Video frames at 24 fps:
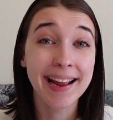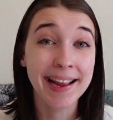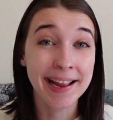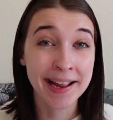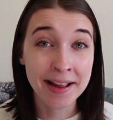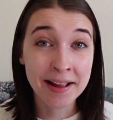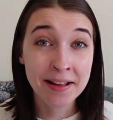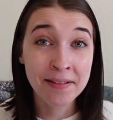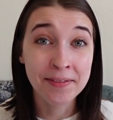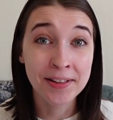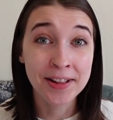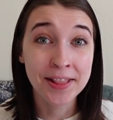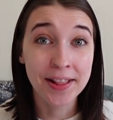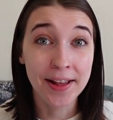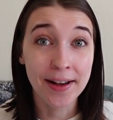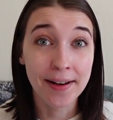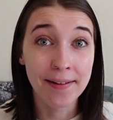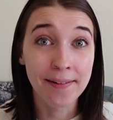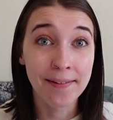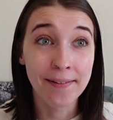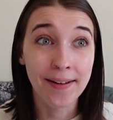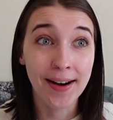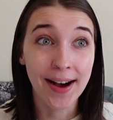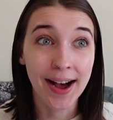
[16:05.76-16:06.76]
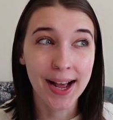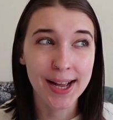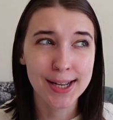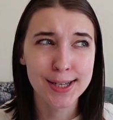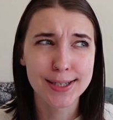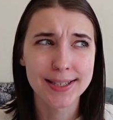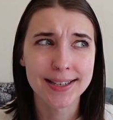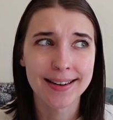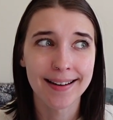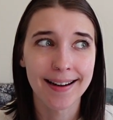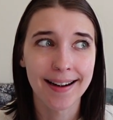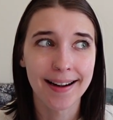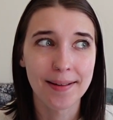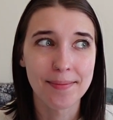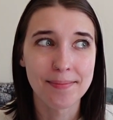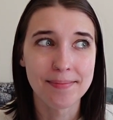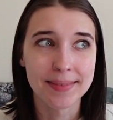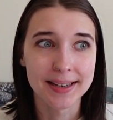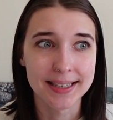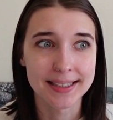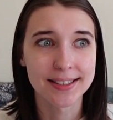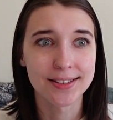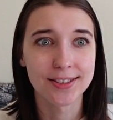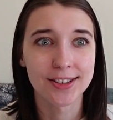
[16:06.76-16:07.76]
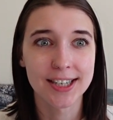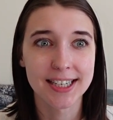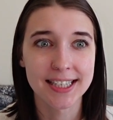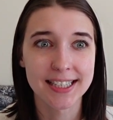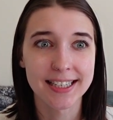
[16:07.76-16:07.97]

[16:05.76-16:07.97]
even though I started a mystery